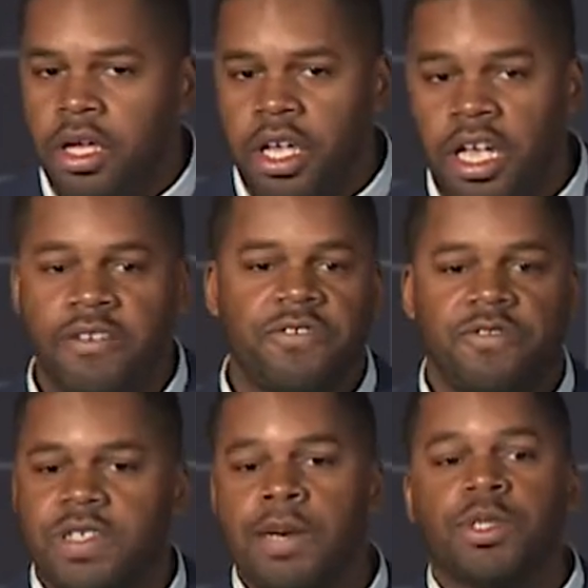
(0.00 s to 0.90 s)
If
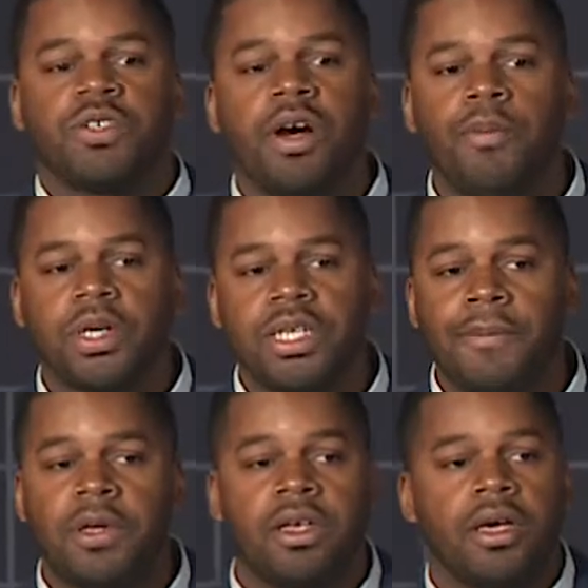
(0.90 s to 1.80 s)
tables are all booked
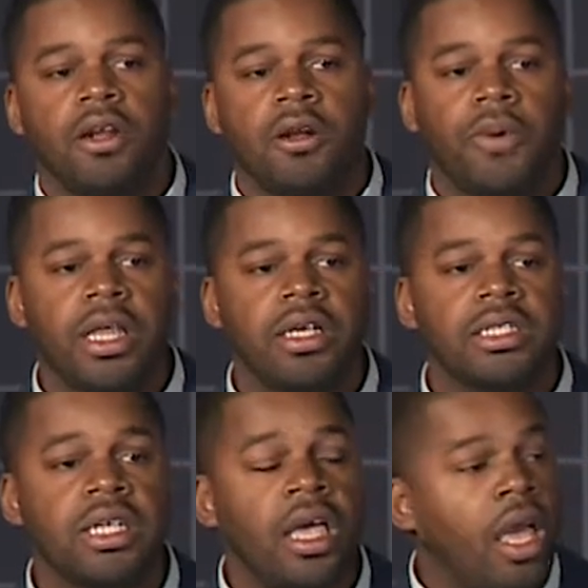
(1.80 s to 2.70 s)
up, you can get on a wait list.